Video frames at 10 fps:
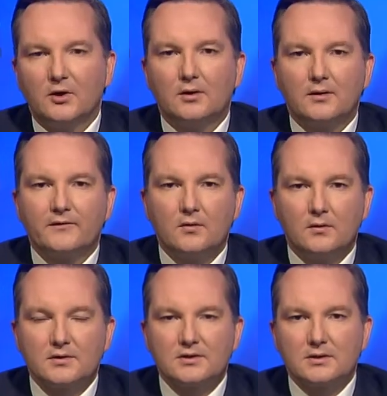of
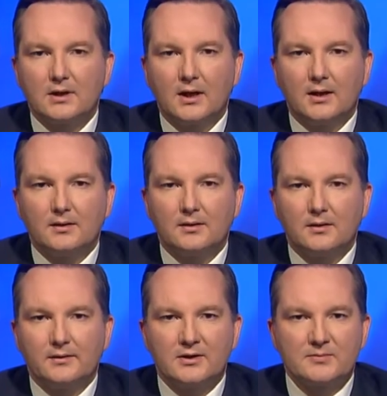course.
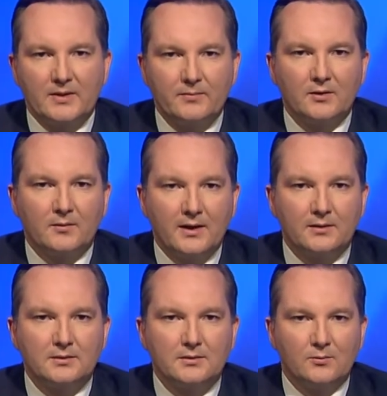There's people
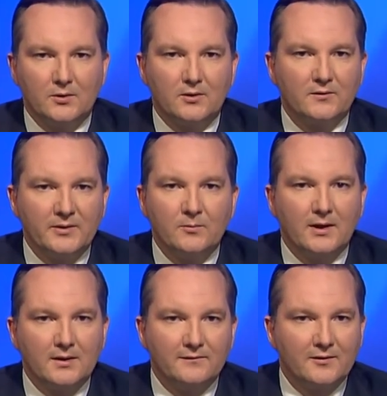around the world who've been
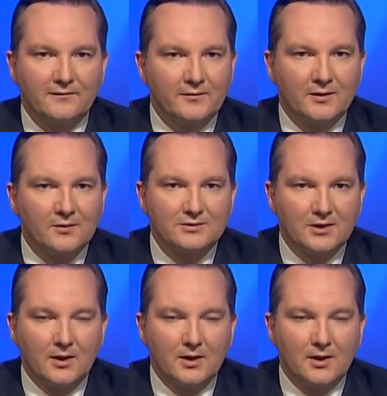waiting a very, very long